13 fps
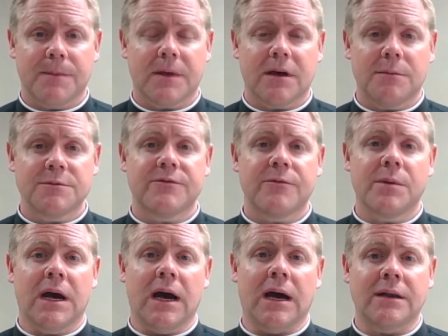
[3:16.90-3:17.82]
It comes from
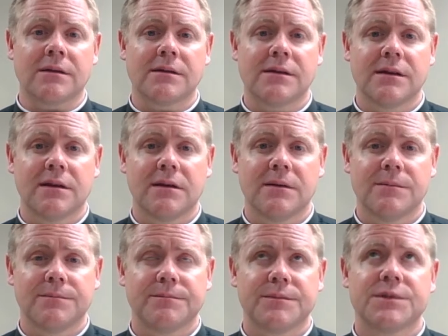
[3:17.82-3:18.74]
God.
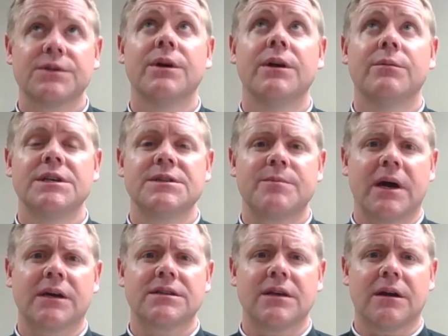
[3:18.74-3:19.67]
So he
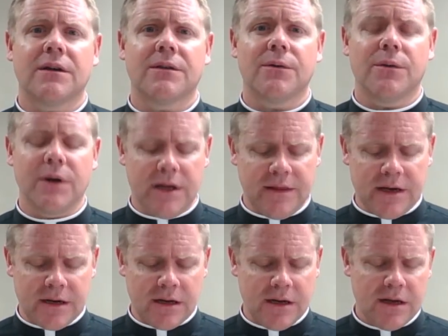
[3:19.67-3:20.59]
respects that authority
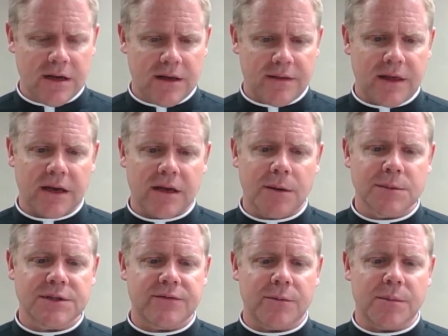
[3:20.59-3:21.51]
that
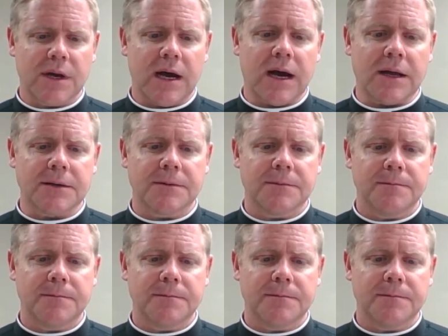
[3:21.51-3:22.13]
comes from God.